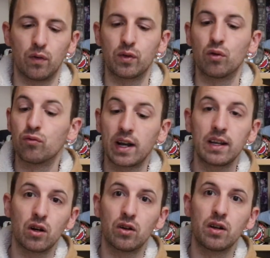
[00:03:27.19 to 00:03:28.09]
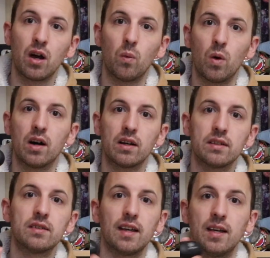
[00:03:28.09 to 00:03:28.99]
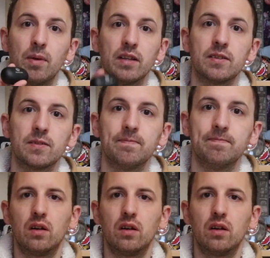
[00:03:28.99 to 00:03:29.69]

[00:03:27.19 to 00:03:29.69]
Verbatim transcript: off your Raycon wireless earbuds.